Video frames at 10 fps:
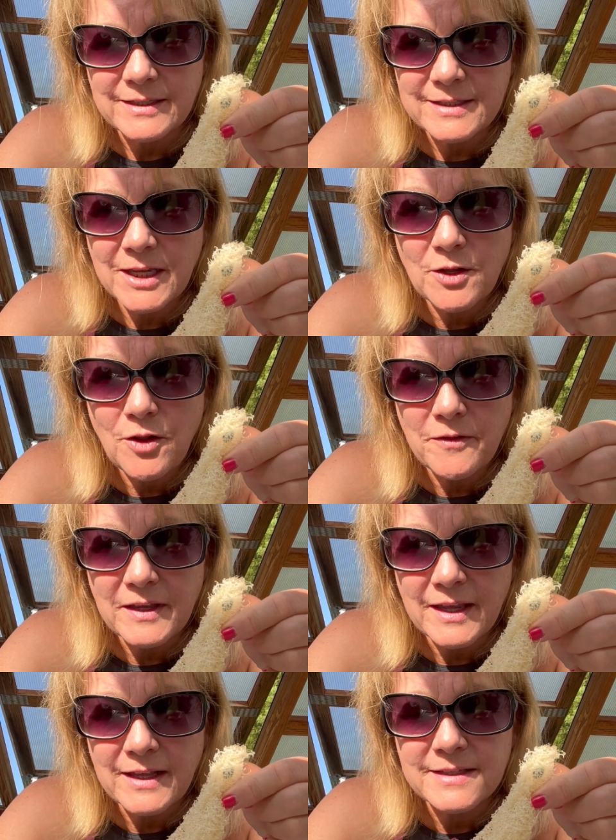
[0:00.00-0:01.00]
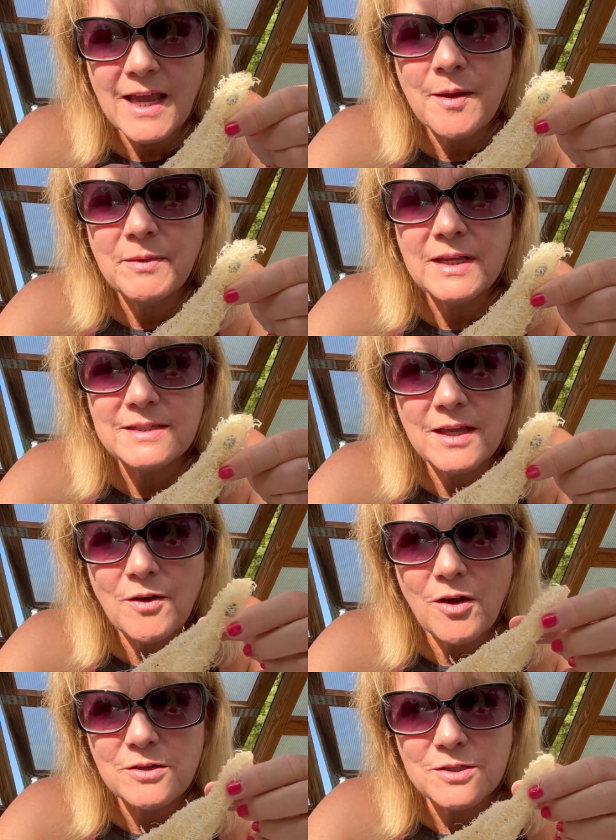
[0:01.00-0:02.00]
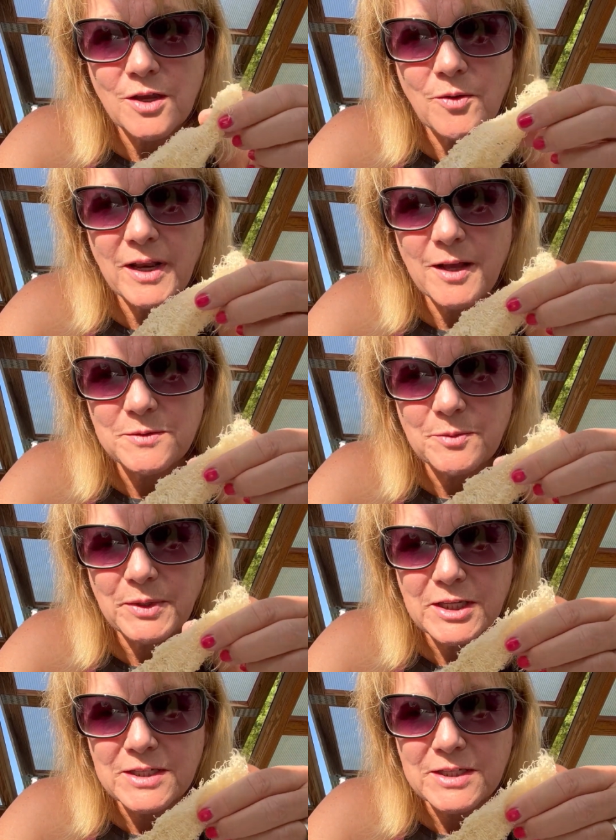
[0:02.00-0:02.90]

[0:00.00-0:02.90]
kill all the contaminants, and also it helps to bleach it